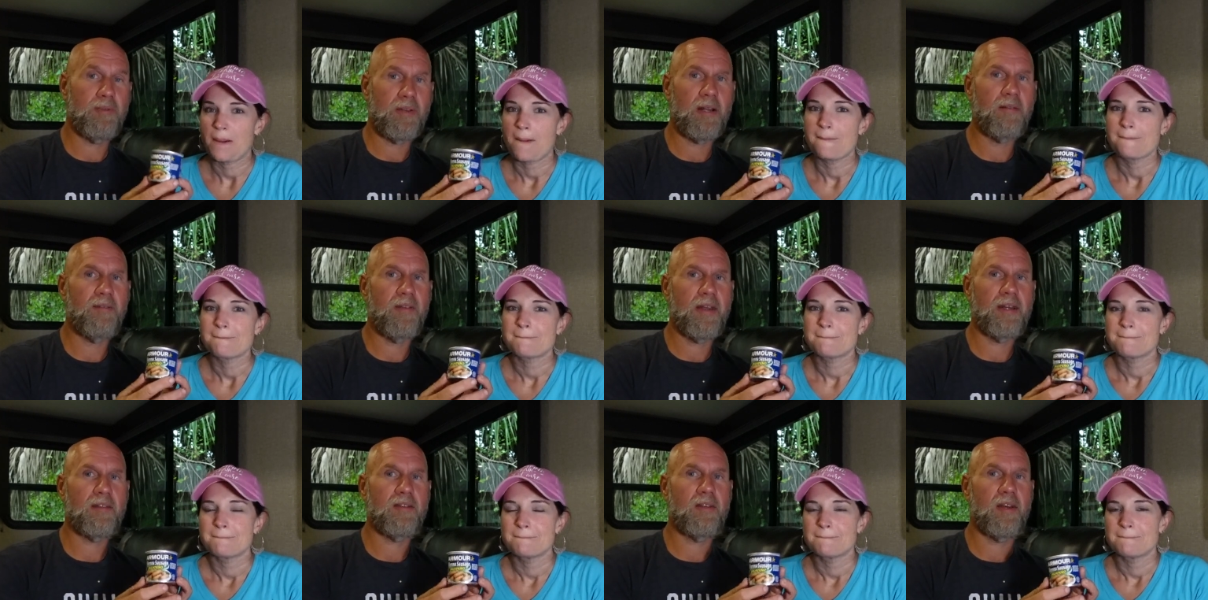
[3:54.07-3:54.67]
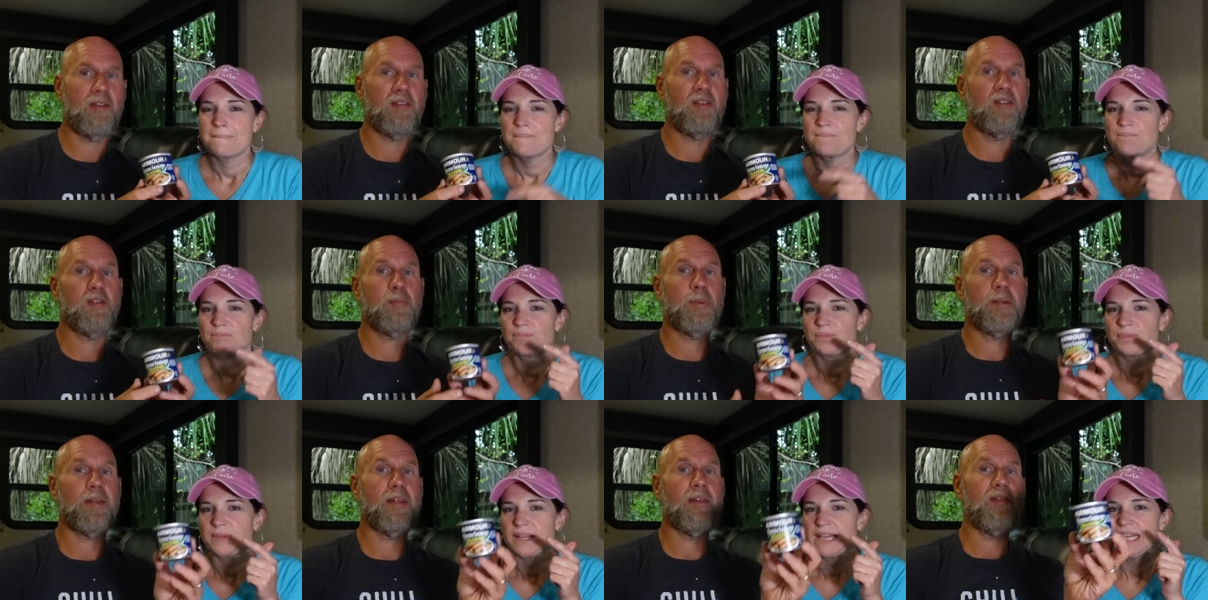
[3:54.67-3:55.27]
Speaker 1: done Vienna
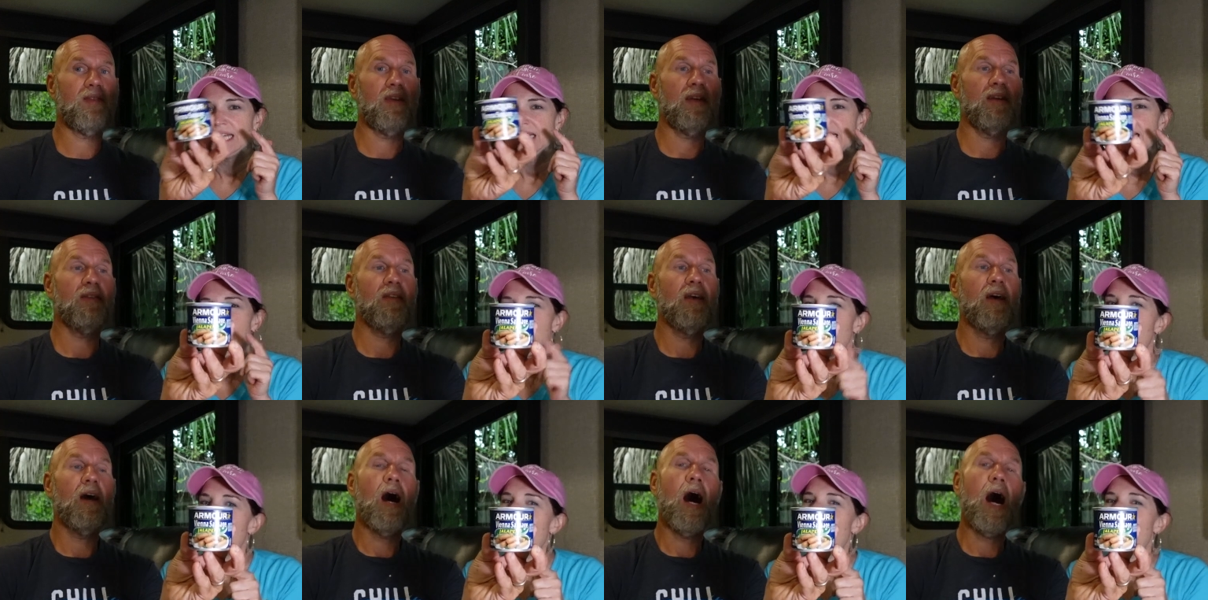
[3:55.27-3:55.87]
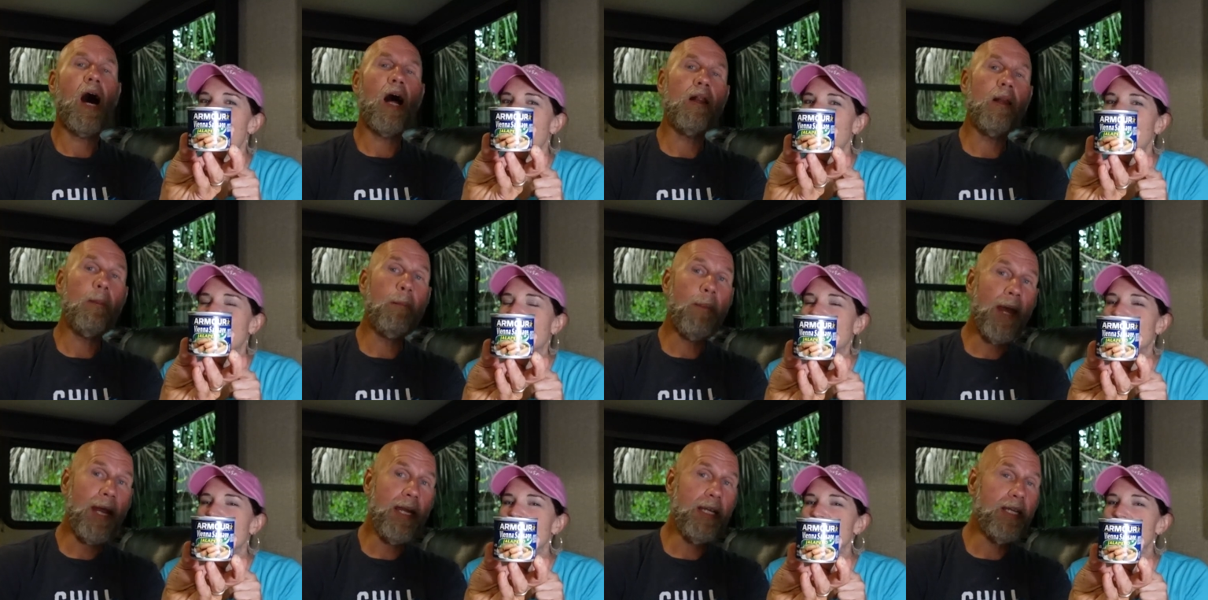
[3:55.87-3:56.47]
sausage, but this is
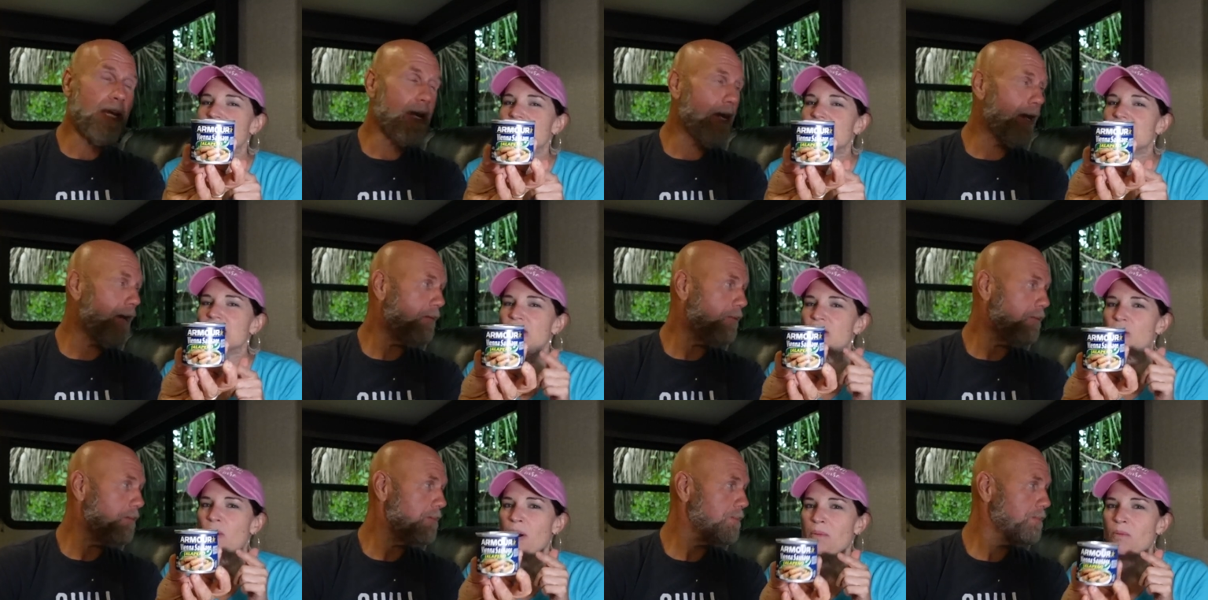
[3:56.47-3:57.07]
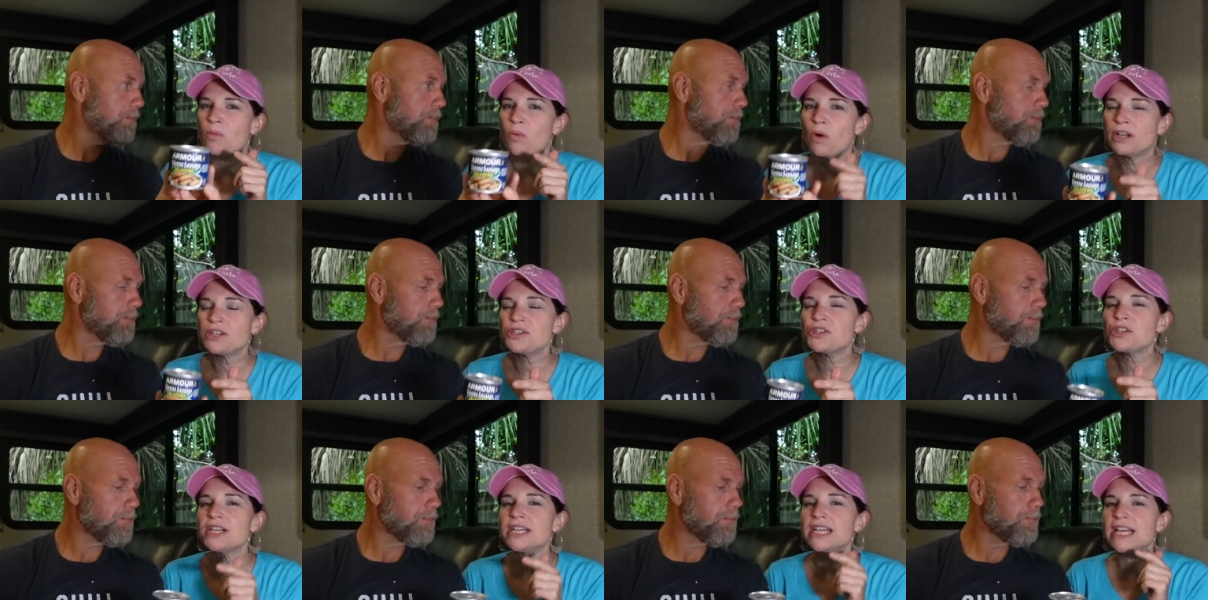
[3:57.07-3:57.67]
jalapeno.
Speaker 2: So I'm
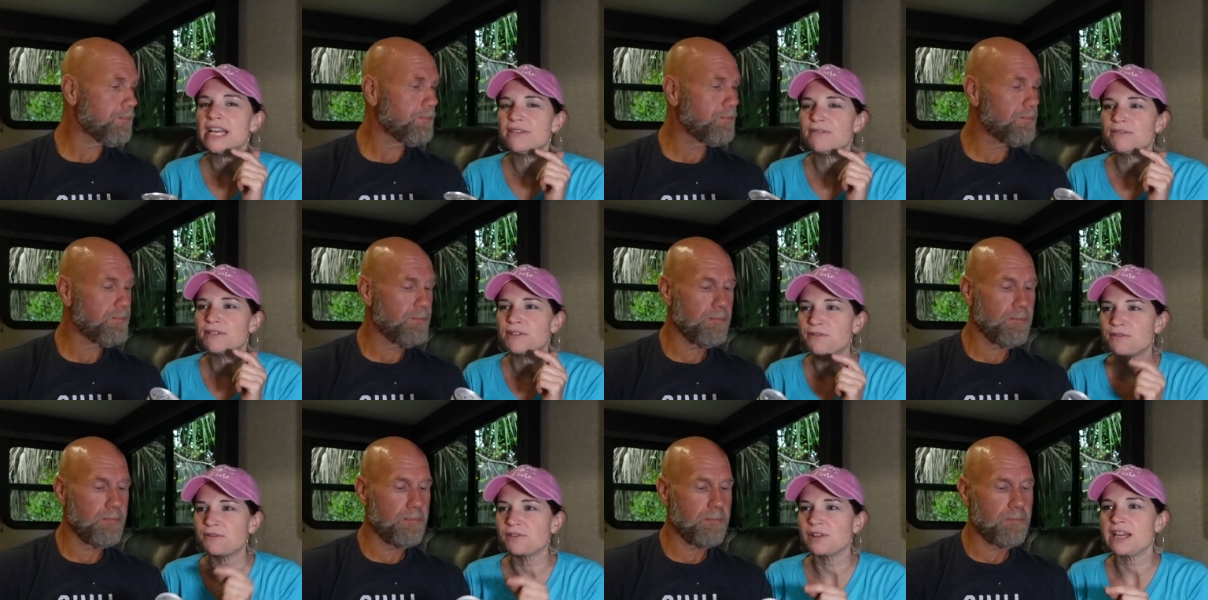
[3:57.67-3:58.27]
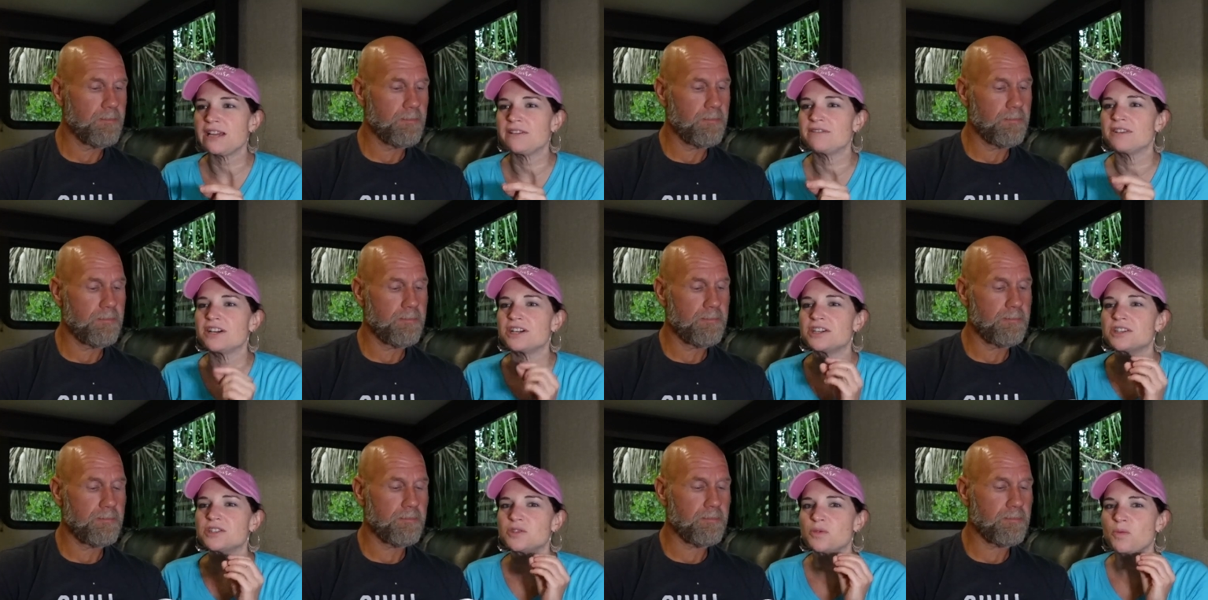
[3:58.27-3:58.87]
wondering if the
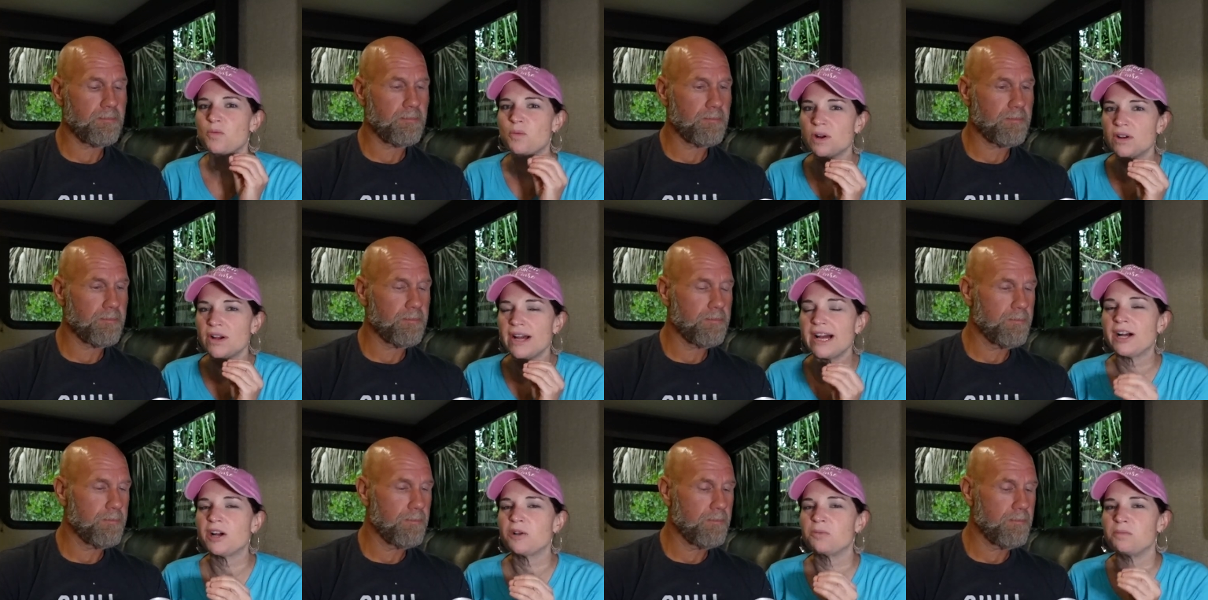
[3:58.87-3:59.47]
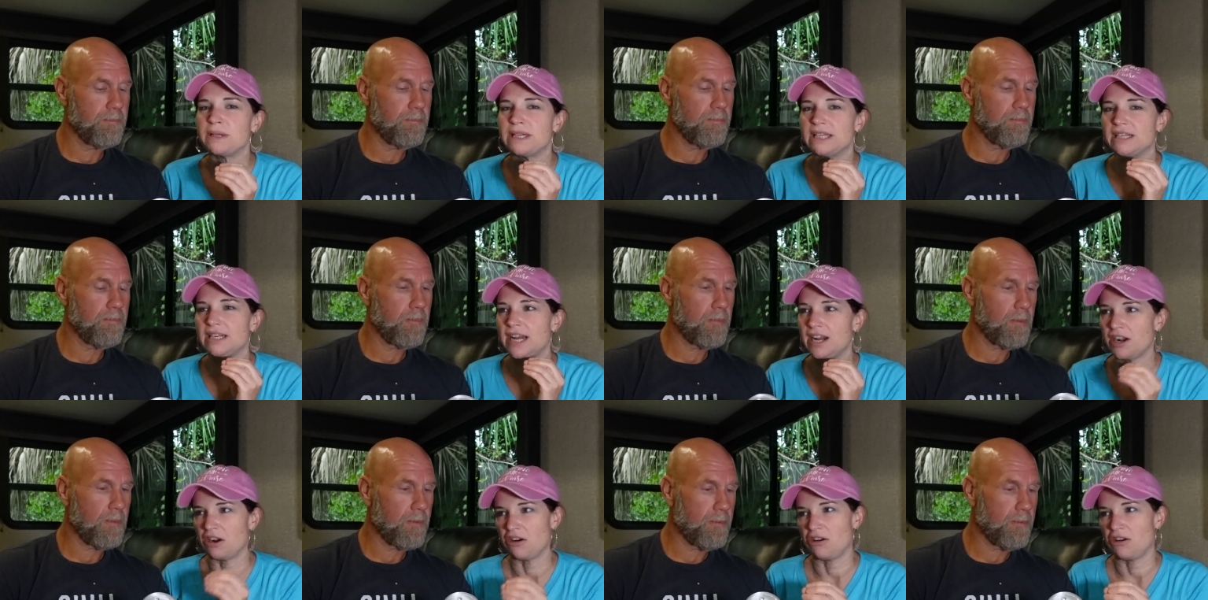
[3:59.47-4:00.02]
flavors will help it at